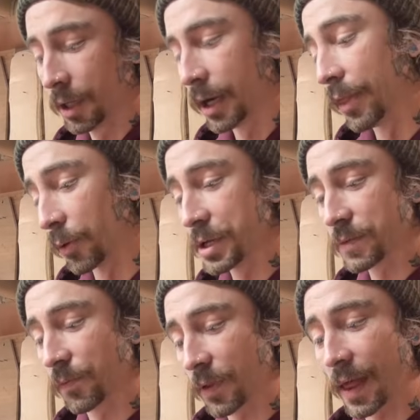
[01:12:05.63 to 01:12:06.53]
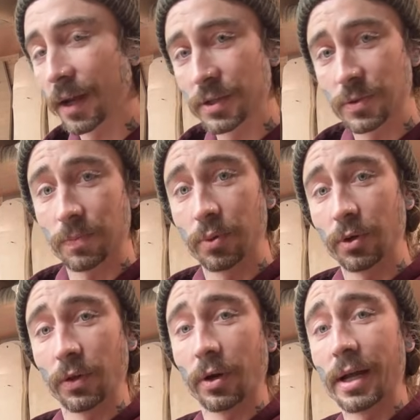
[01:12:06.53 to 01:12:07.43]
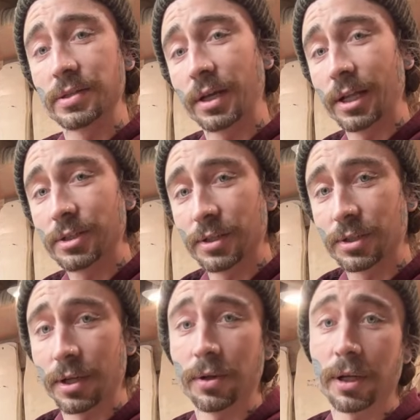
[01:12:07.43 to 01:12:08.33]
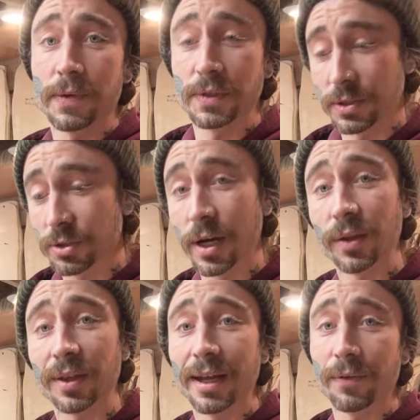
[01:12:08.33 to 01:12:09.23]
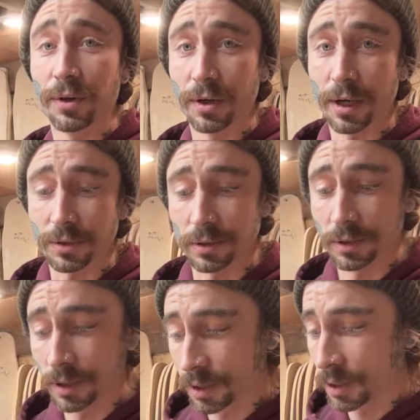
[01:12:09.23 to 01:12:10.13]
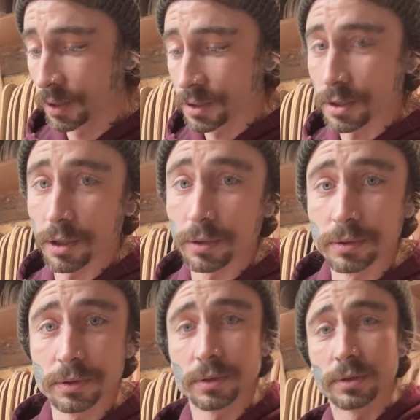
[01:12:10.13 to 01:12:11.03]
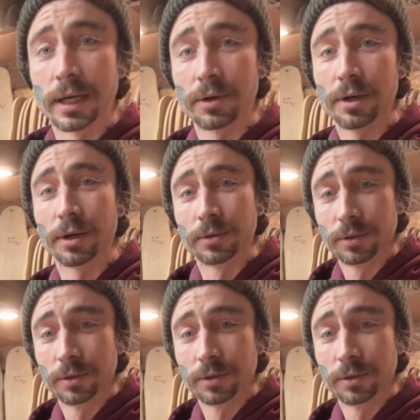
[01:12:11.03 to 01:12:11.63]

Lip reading: And the reason for that is putting the grains against each other gives it strength in every direction. So now you know.